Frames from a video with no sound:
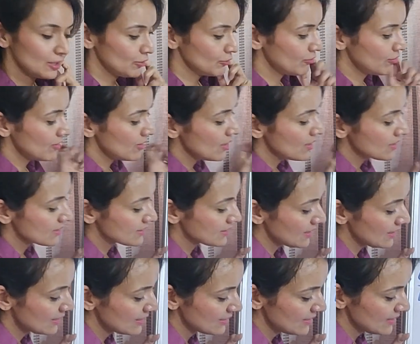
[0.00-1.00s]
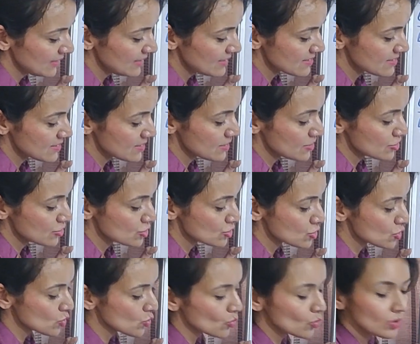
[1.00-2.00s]
Work done is in
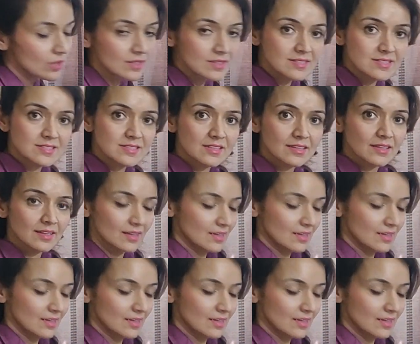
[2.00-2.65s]
joules